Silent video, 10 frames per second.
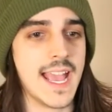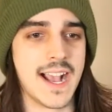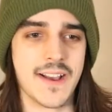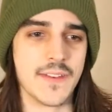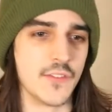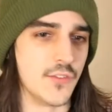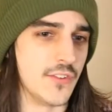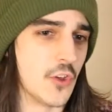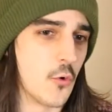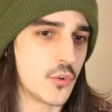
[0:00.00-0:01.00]

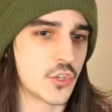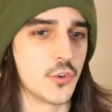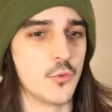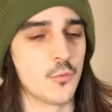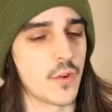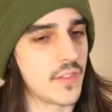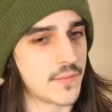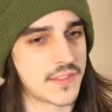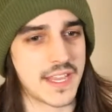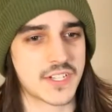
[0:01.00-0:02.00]
No two rhythm
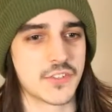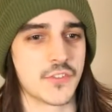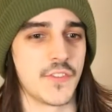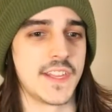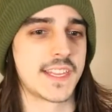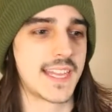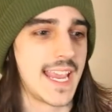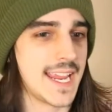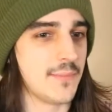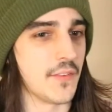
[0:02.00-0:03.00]
sections are the
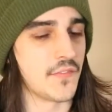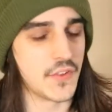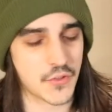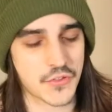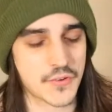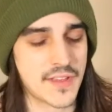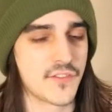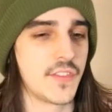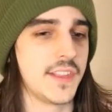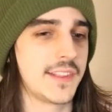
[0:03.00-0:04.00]
same, the fills are
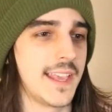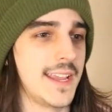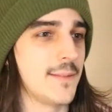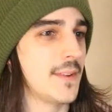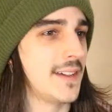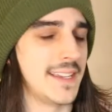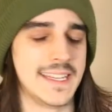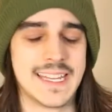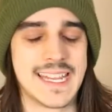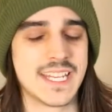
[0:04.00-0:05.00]
never the same.
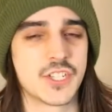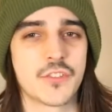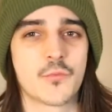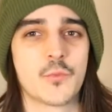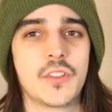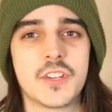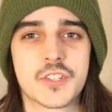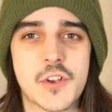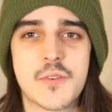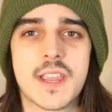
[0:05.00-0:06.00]
It just really
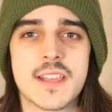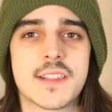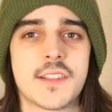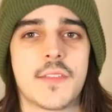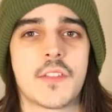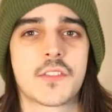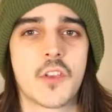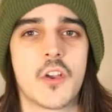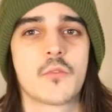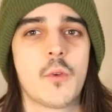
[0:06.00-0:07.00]
showcases the
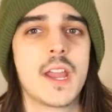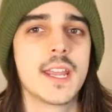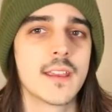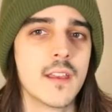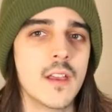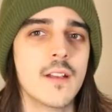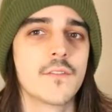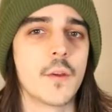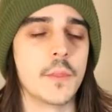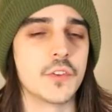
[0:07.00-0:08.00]
songwriting
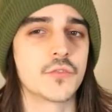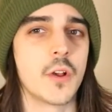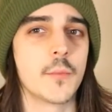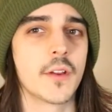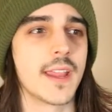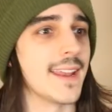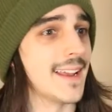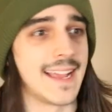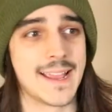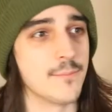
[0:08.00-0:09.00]
from the drummer, and
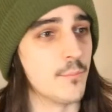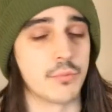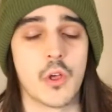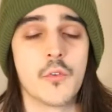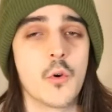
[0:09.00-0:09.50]
I'm blown